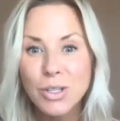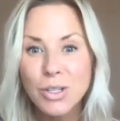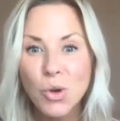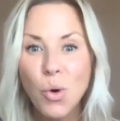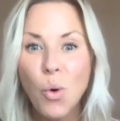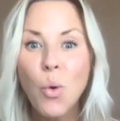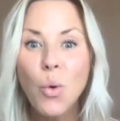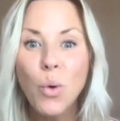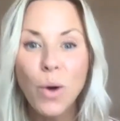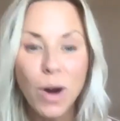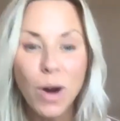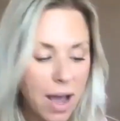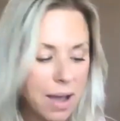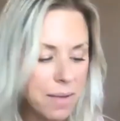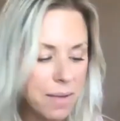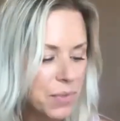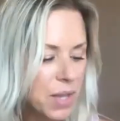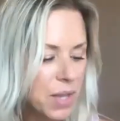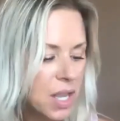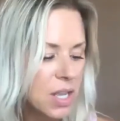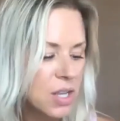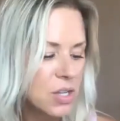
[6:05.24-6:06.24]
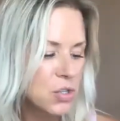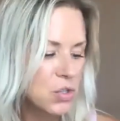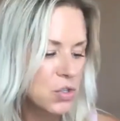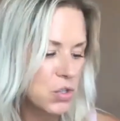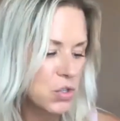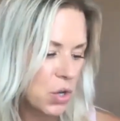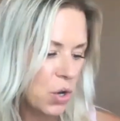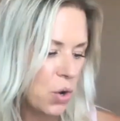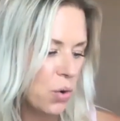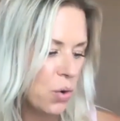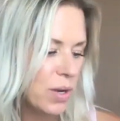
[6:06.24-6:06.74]
aura.
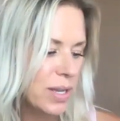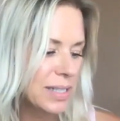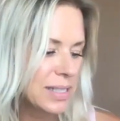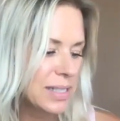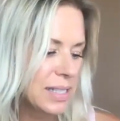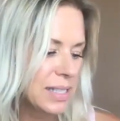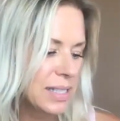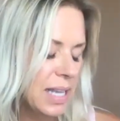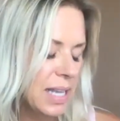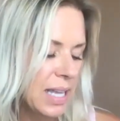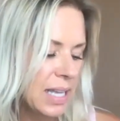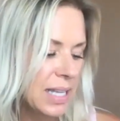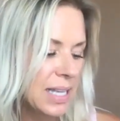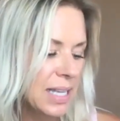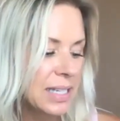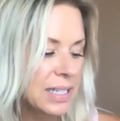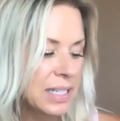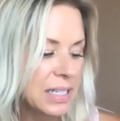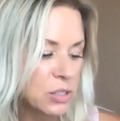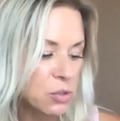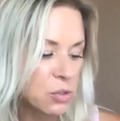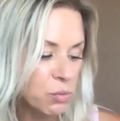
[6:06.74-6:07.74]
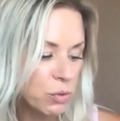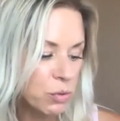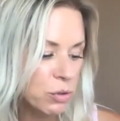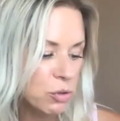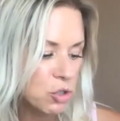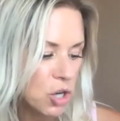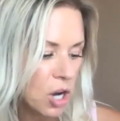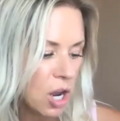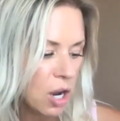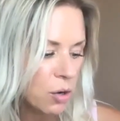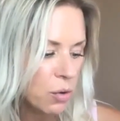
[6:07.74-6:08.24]
So it's saying he needs root
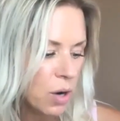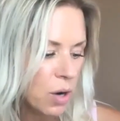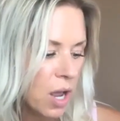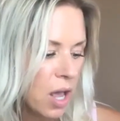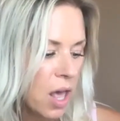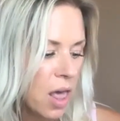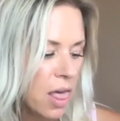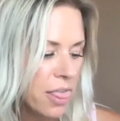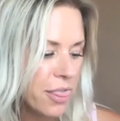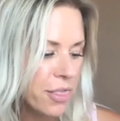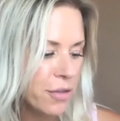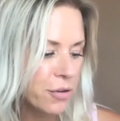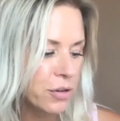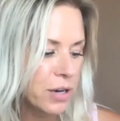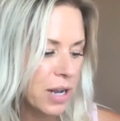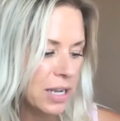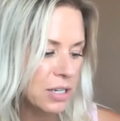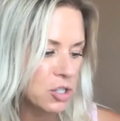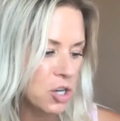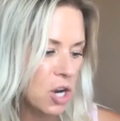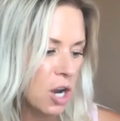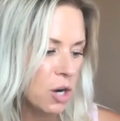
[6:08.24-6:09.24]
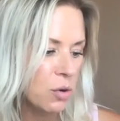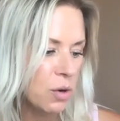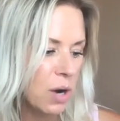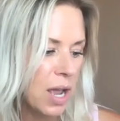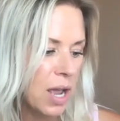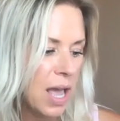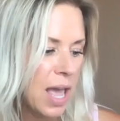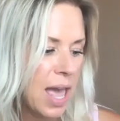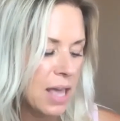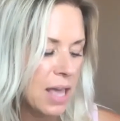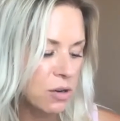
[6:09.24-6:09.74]
chakra, third eye
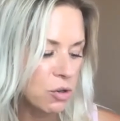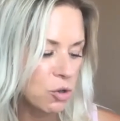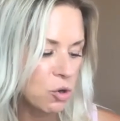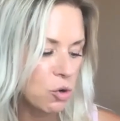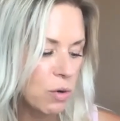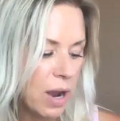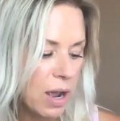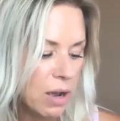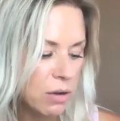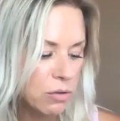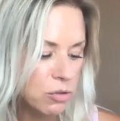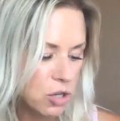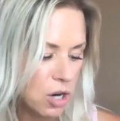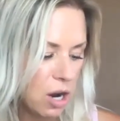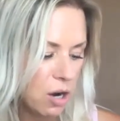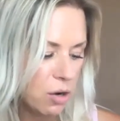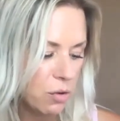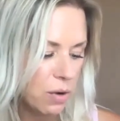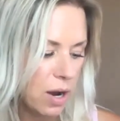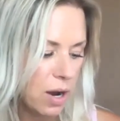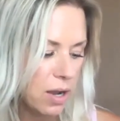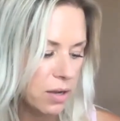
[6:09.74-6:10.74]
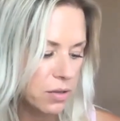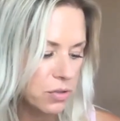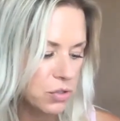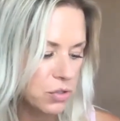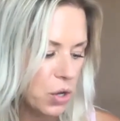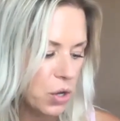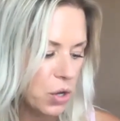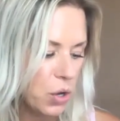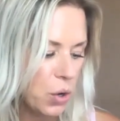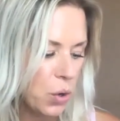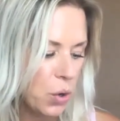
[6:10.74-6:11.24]
chakra, and crown chakra.
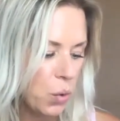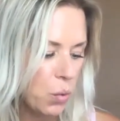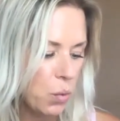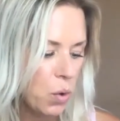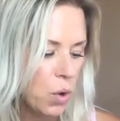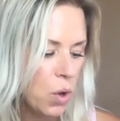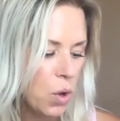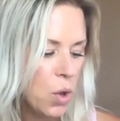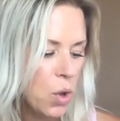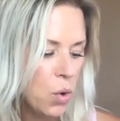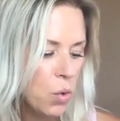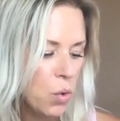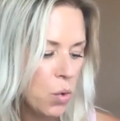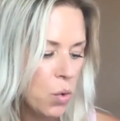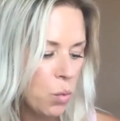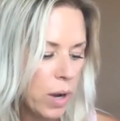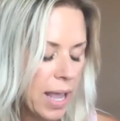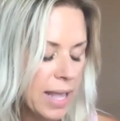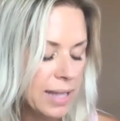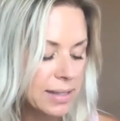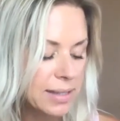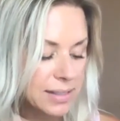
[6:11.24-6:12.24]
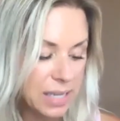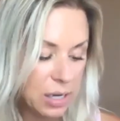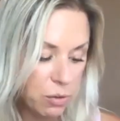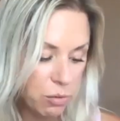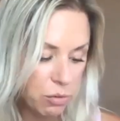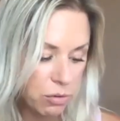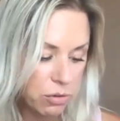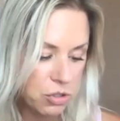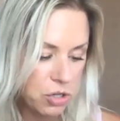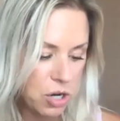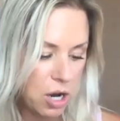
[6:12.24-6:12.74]
So, and
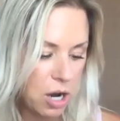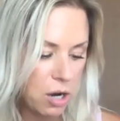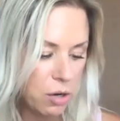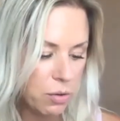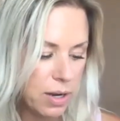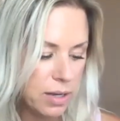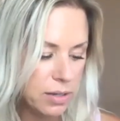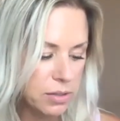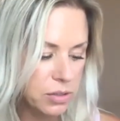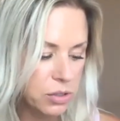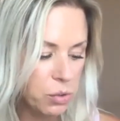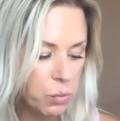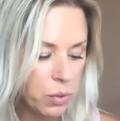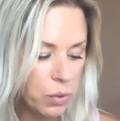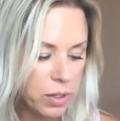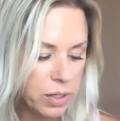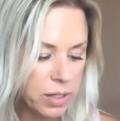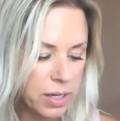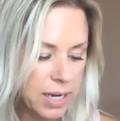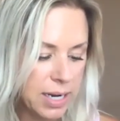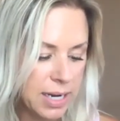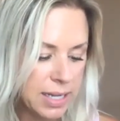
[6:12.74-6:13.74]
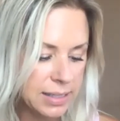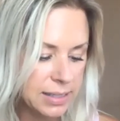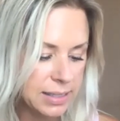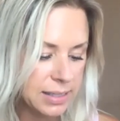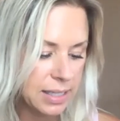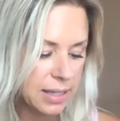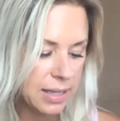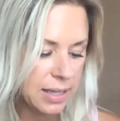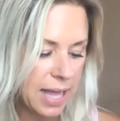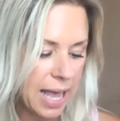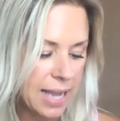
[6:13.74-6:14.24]
sacral chakra. So we're gonna
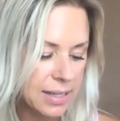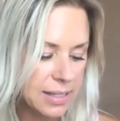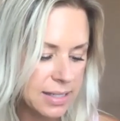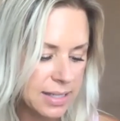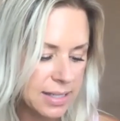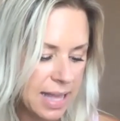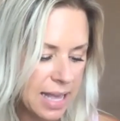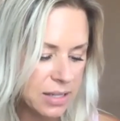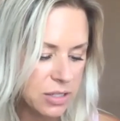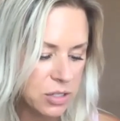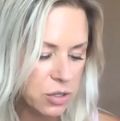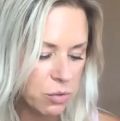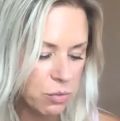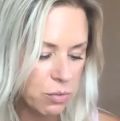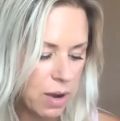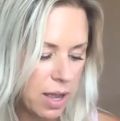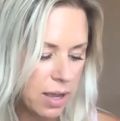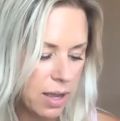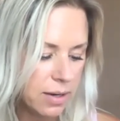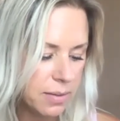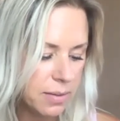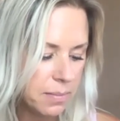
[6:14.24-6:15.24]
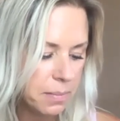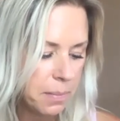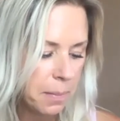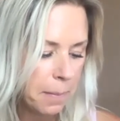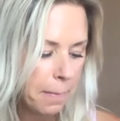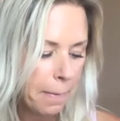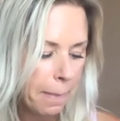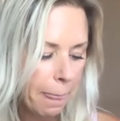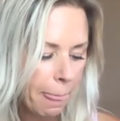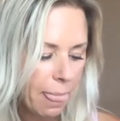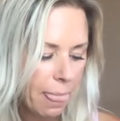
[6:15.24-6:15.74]
select that to run
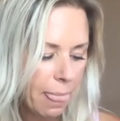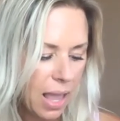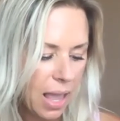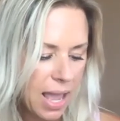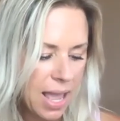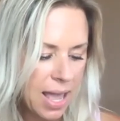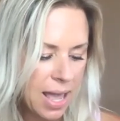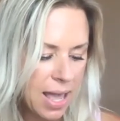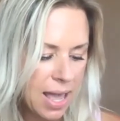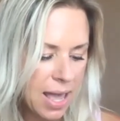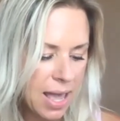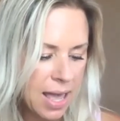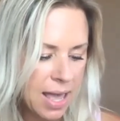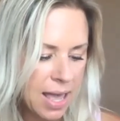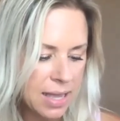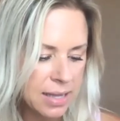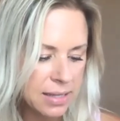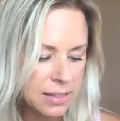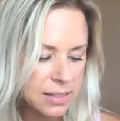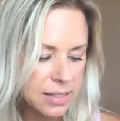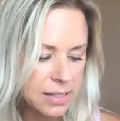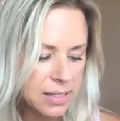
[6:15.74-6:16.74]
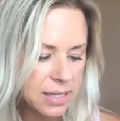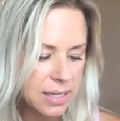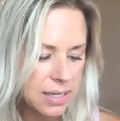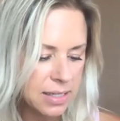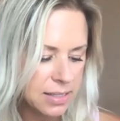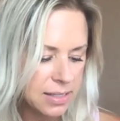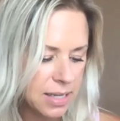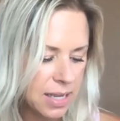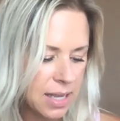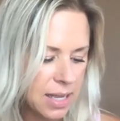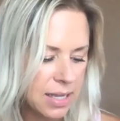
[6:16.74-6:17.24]
and hit
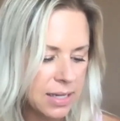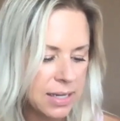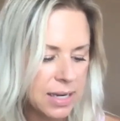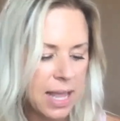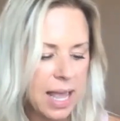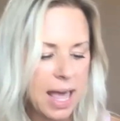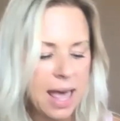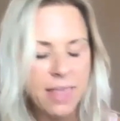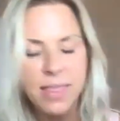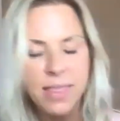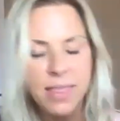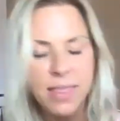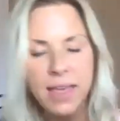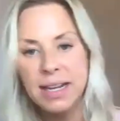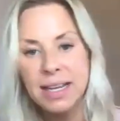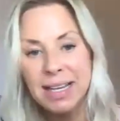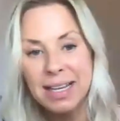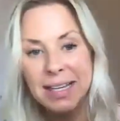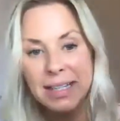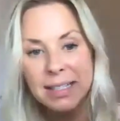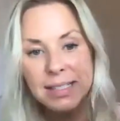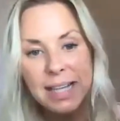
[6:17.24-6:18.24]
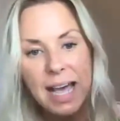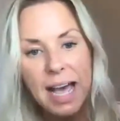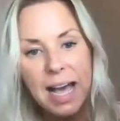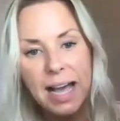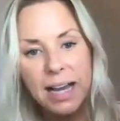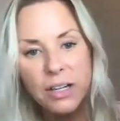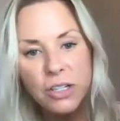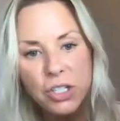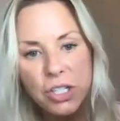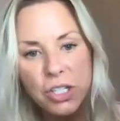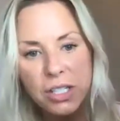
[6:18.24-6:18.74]
done, and then hit
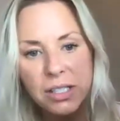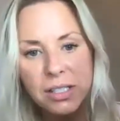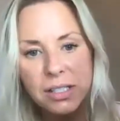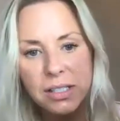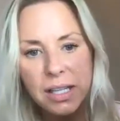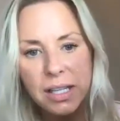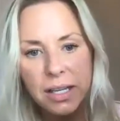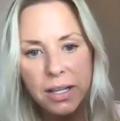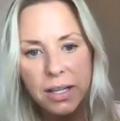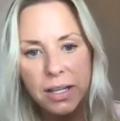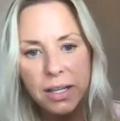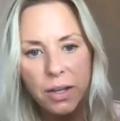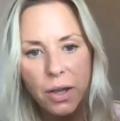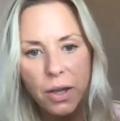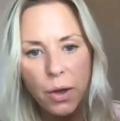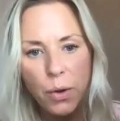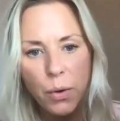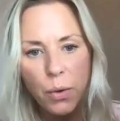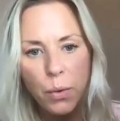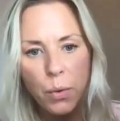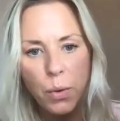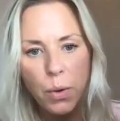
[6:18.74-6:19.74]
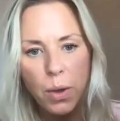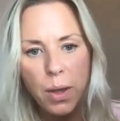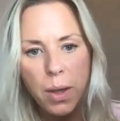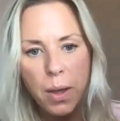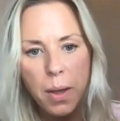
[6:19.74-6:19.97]
actions and go